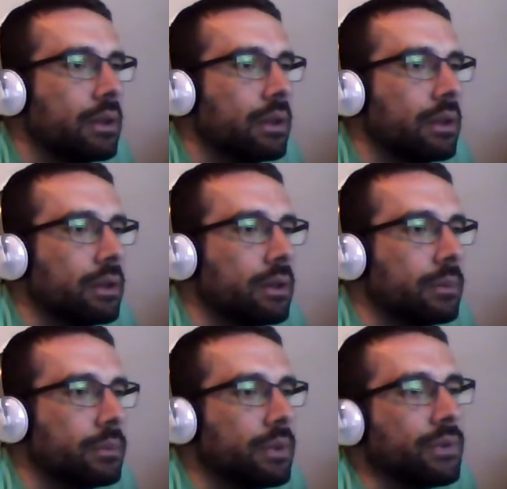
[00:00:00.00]

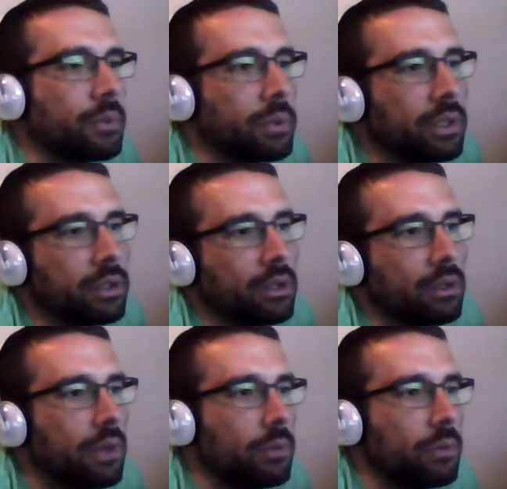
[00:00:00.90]
But for me,
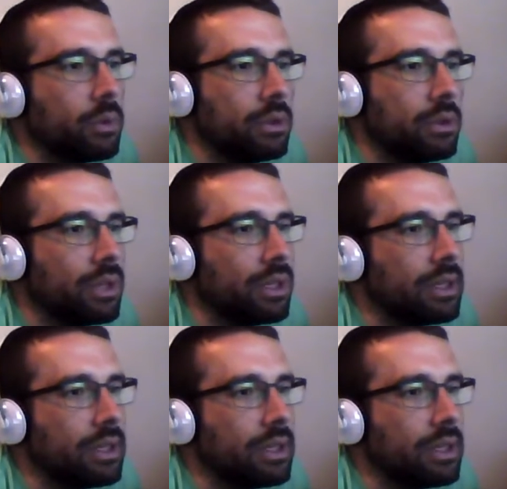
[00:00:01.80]
if I'm the one doing